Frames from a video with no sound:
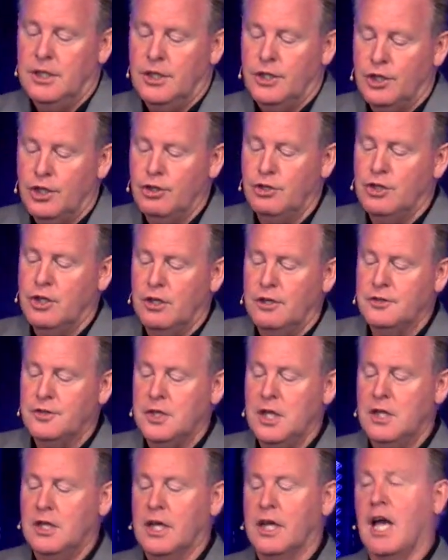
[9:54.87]
You should have
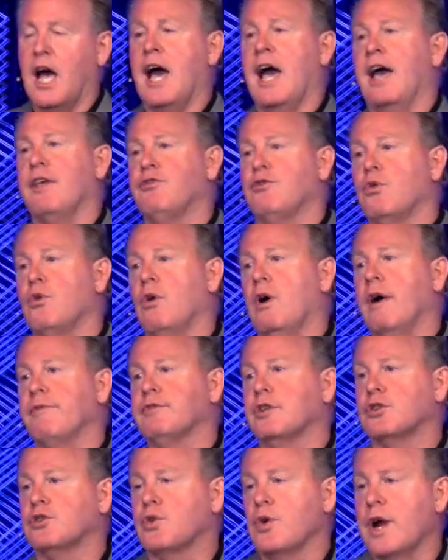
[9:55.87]
seen the guy I threw off
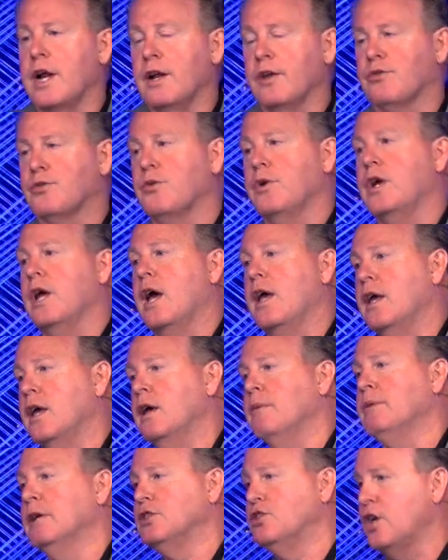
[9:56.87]
the train at 3
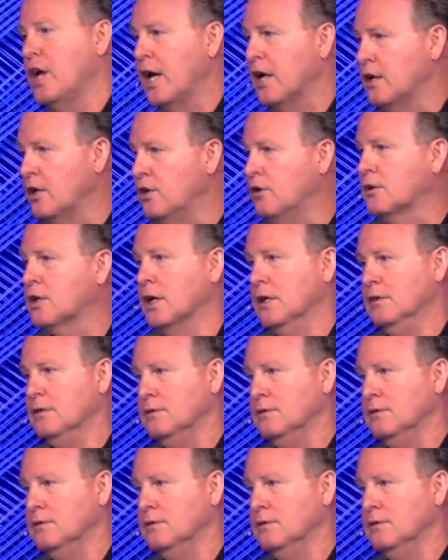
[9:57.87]
a.m. at Chattanooga.